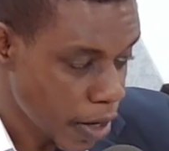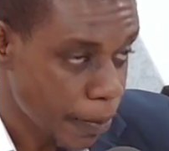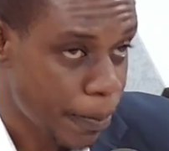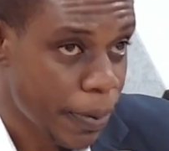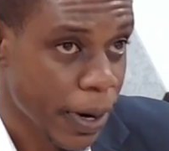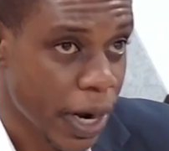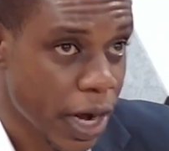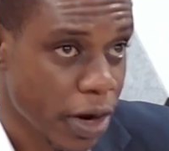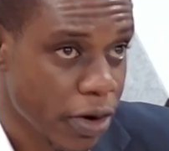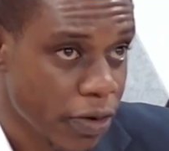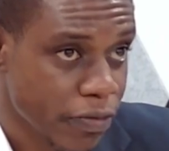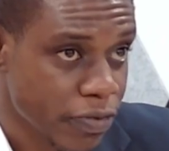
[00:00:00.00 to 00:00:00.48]

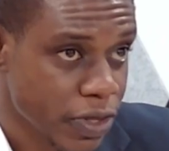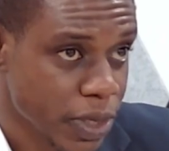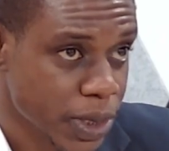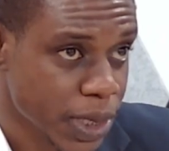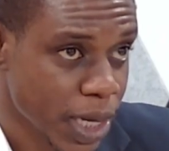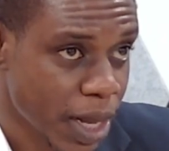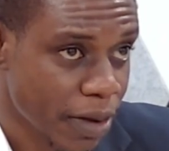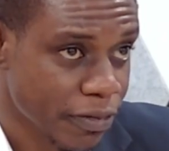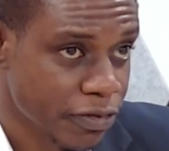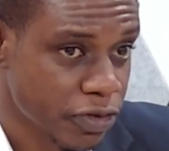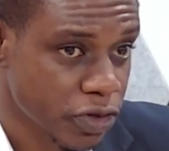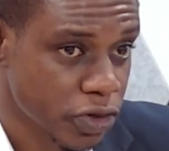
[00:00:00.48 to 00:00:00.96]
part of this
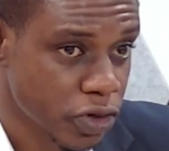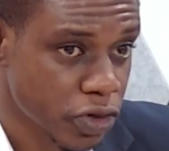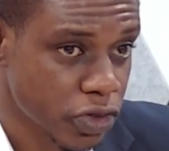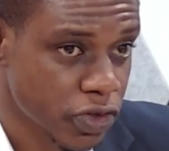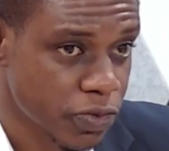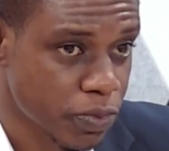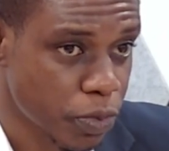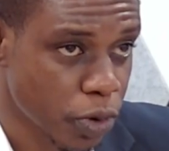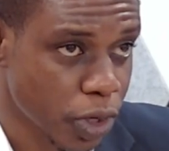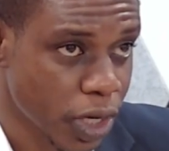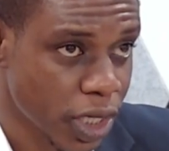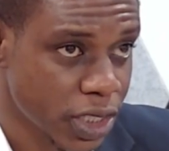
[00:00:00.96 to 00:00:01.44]
afternoon's
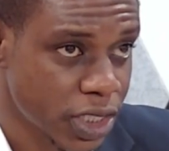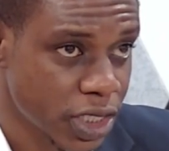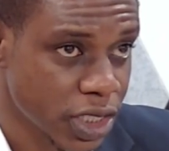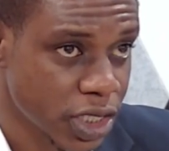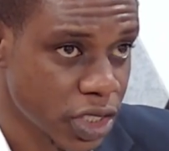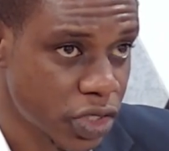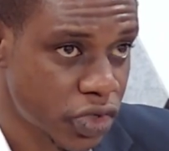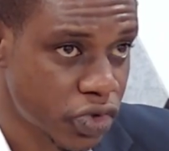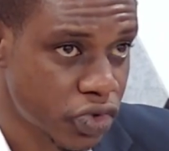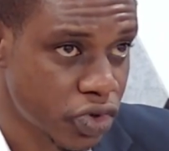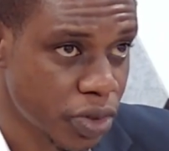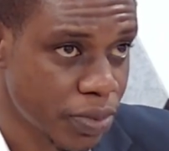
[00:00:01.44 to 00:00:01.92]
bulletin.
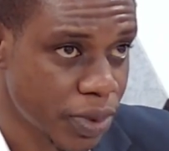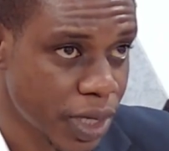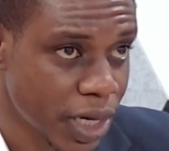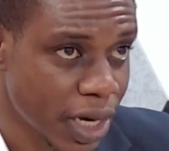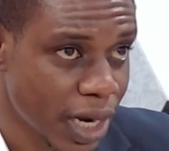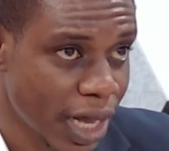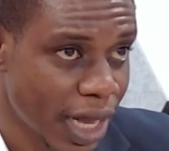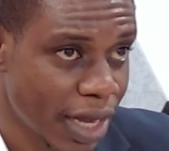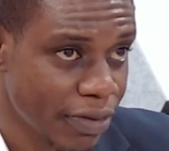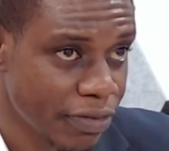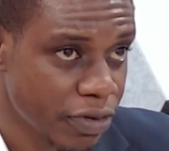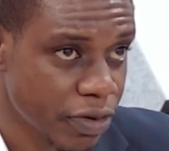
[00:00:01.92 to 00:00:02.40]
It's streaming
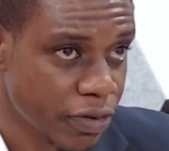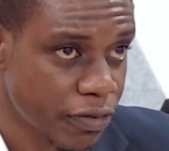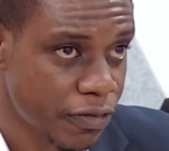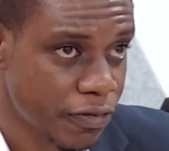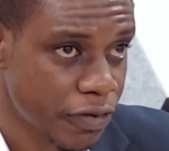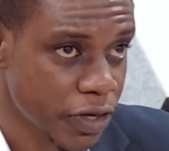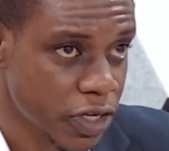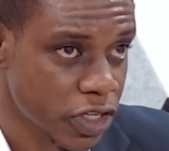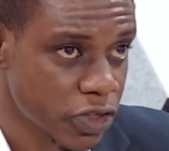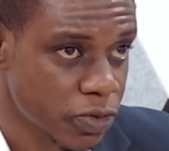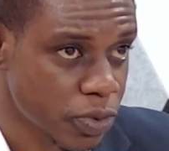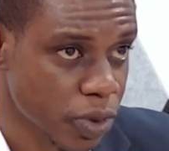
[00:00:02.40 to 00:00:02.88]
live on
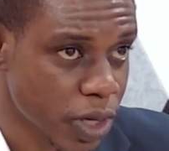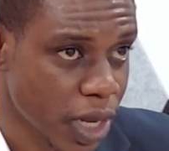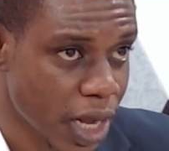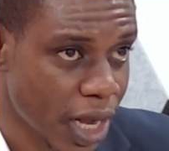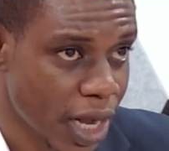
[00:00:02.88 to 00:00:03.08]
Facebook.